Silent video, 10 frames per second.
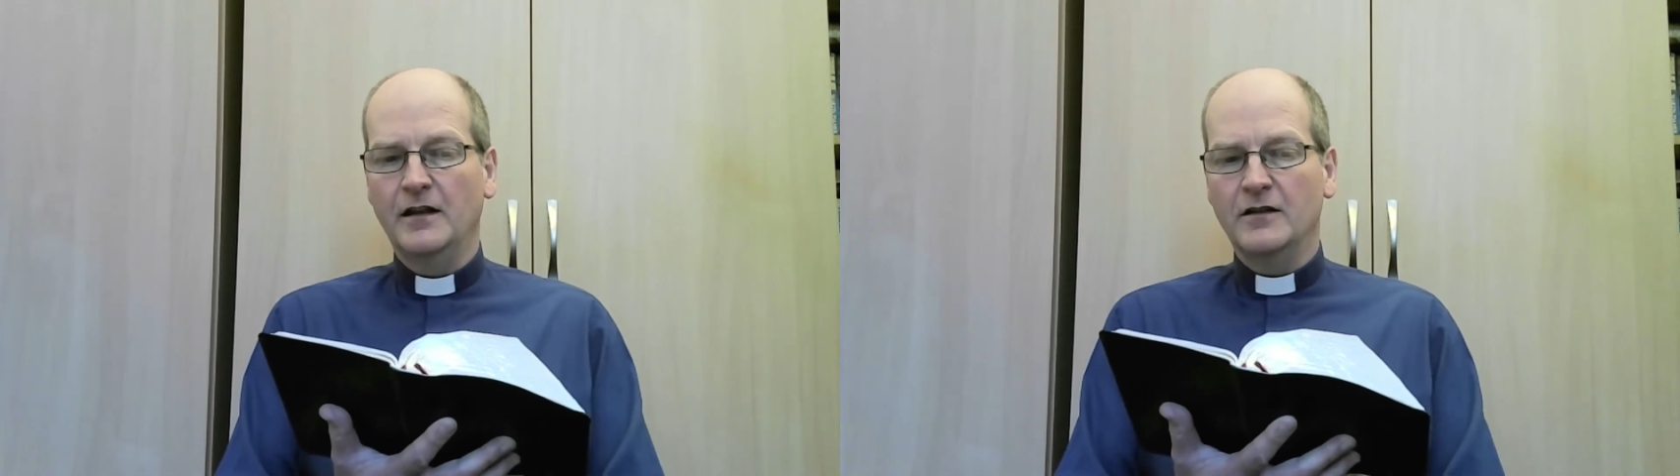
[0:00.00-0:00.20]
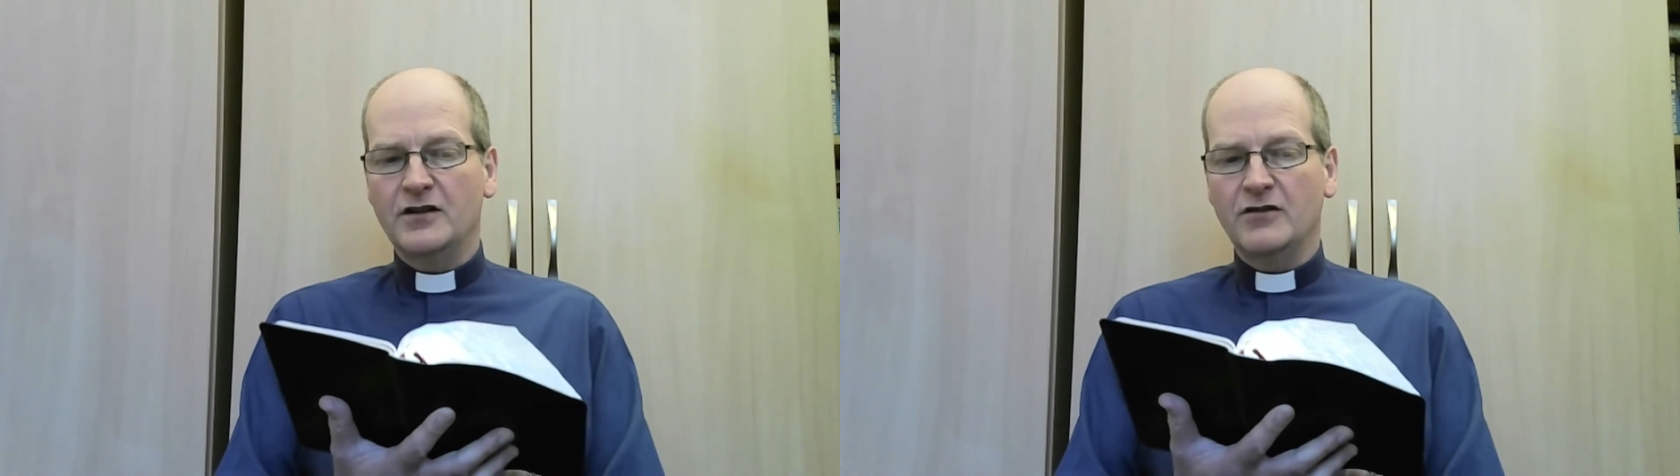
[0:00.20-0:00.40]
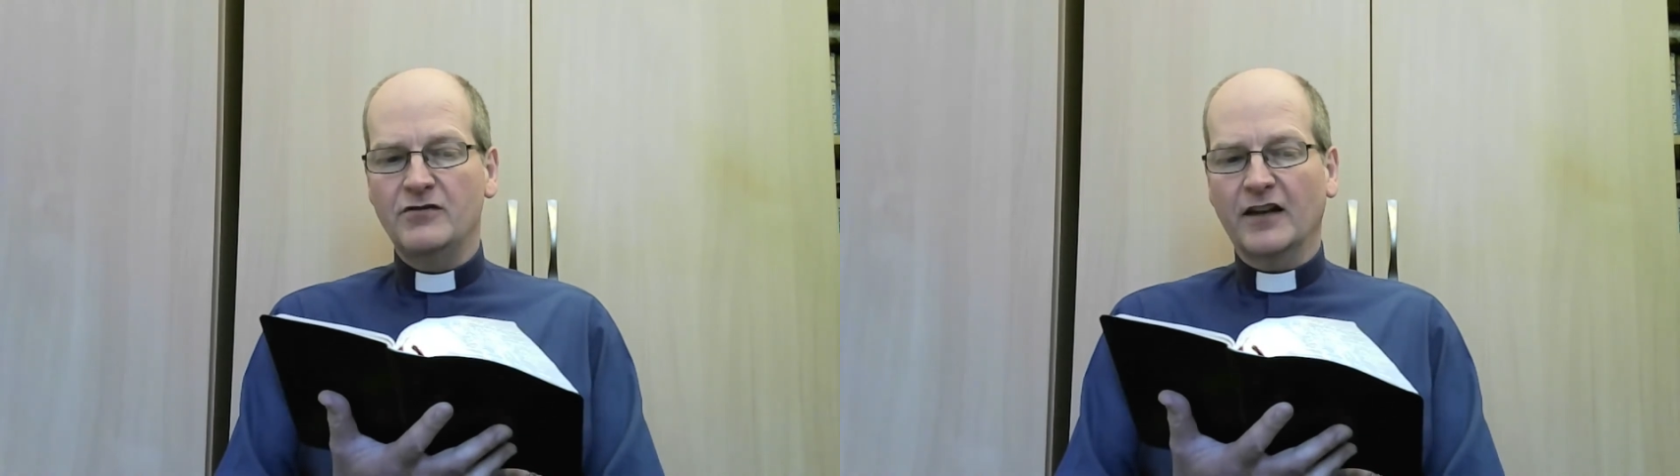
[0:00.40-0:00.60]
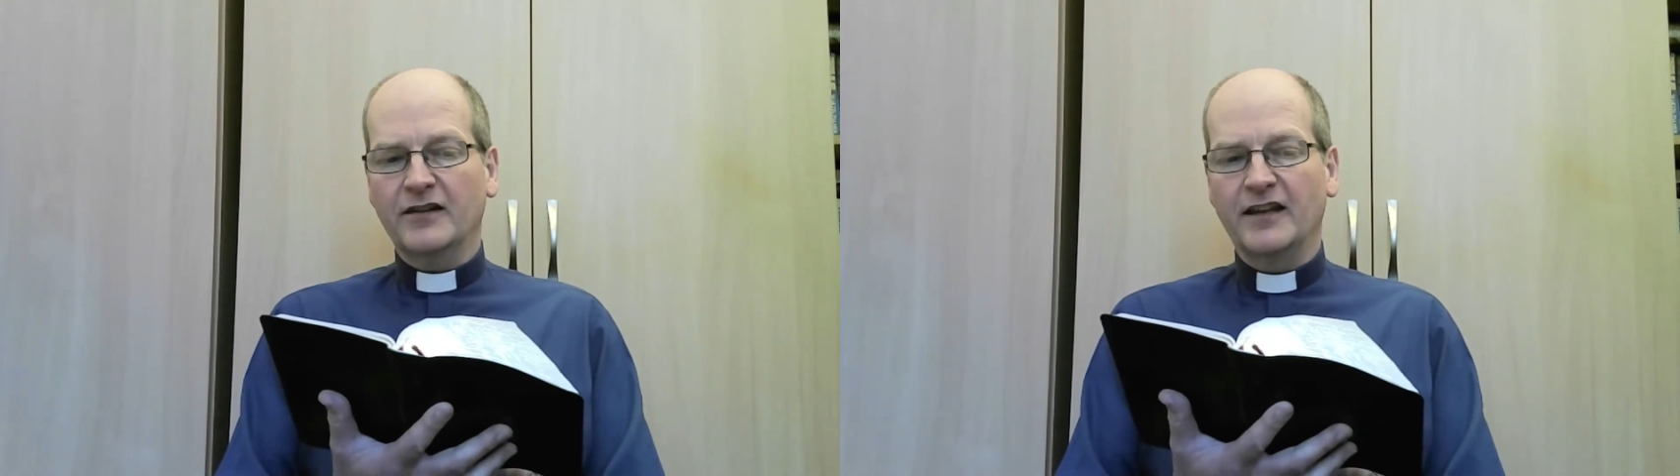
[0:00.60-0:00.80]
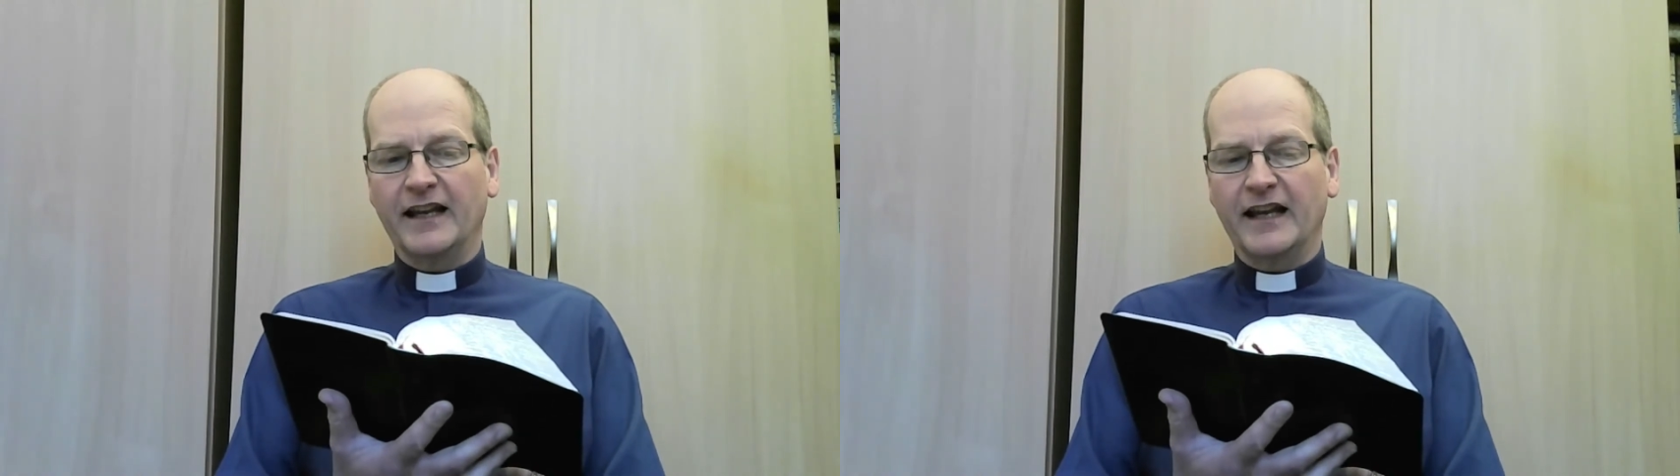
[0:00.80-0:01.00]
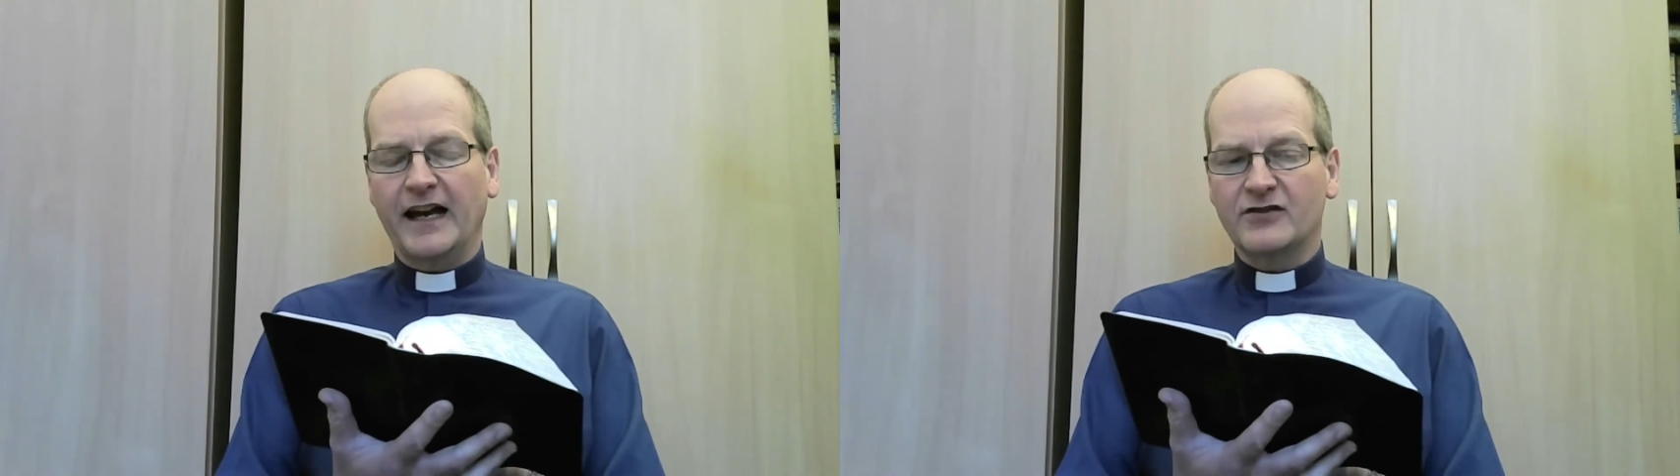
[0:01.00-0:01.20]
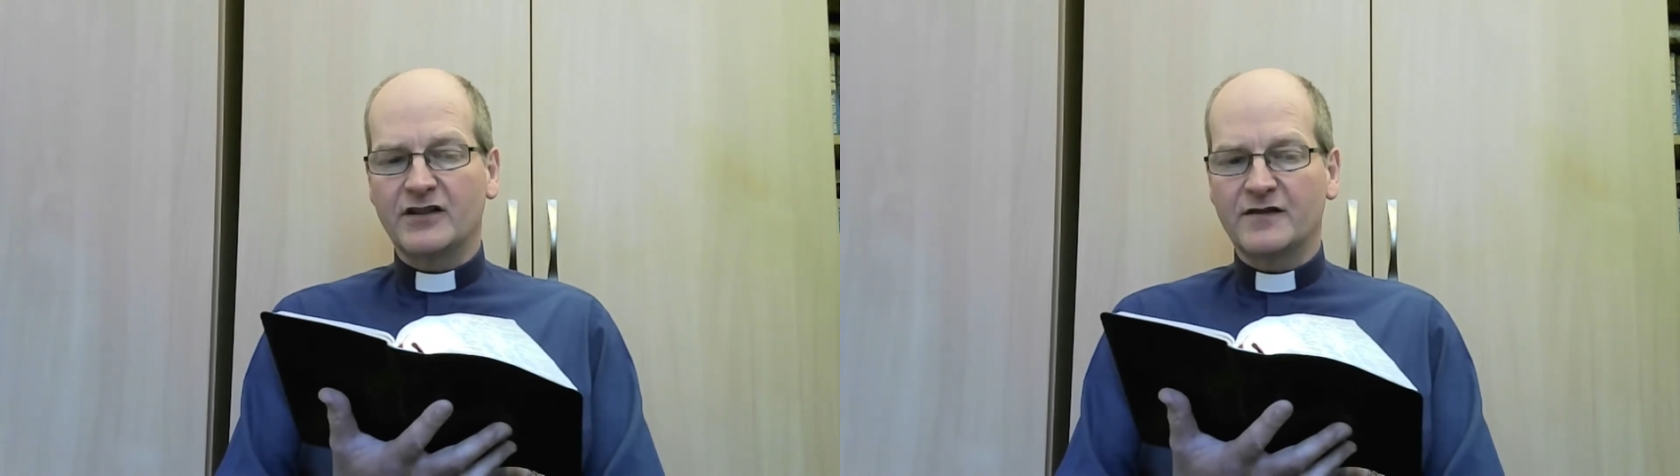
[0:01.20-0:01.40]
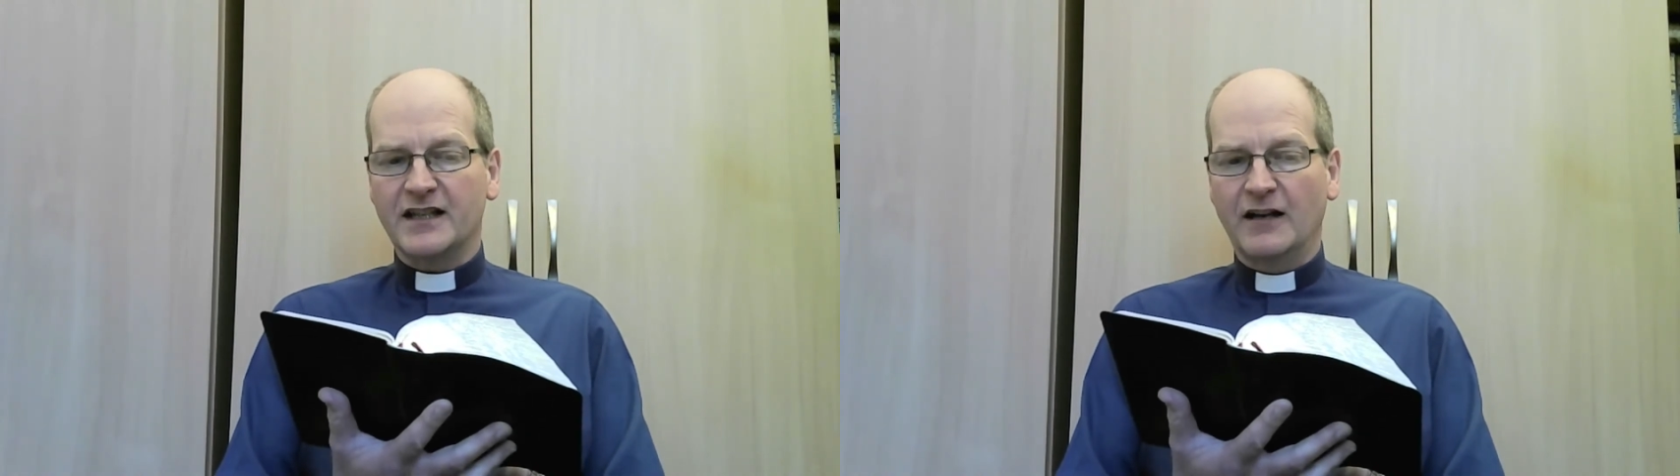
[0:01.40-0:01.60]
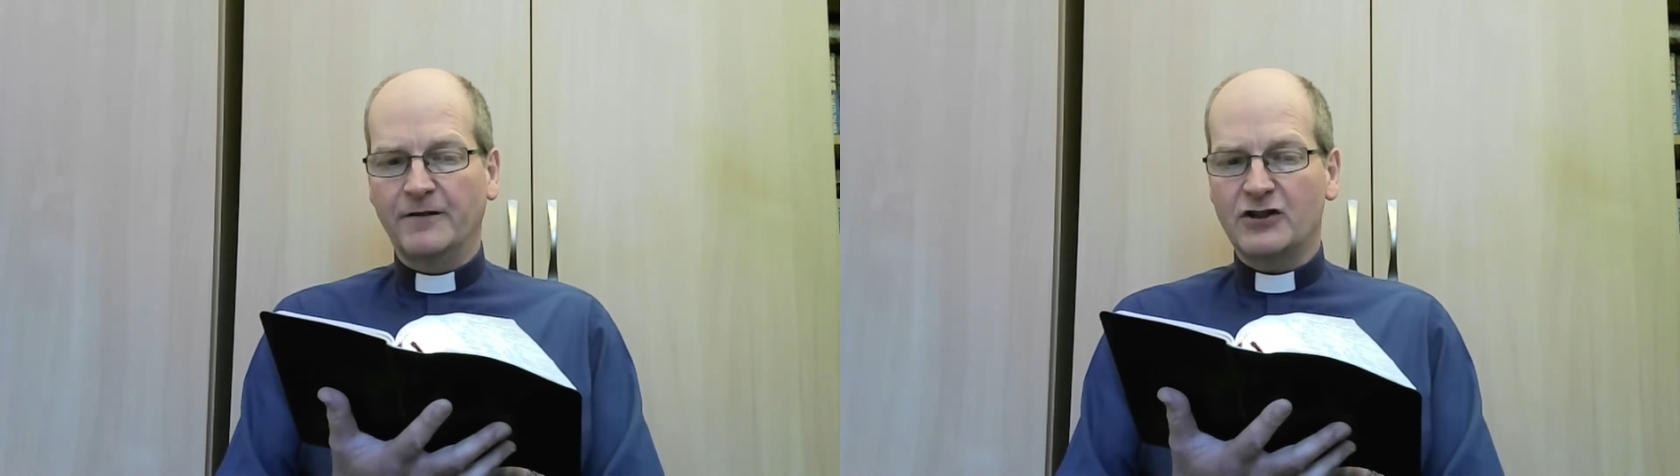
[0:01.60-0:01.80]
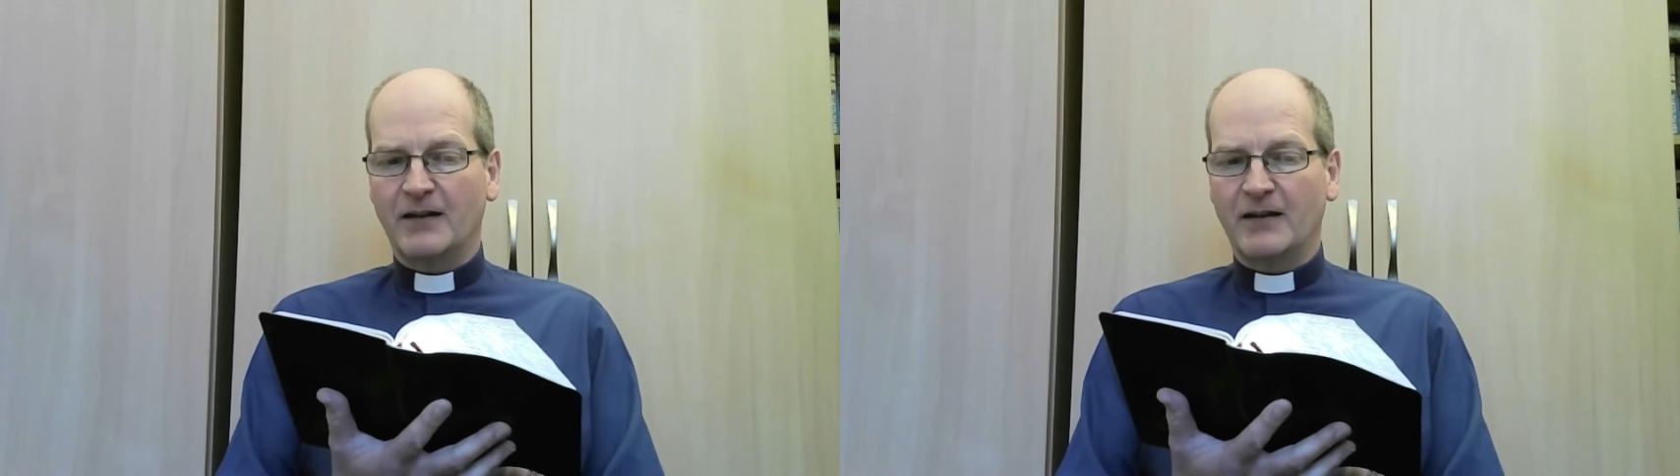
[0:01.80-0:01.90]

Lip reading: Do nothing out of selfish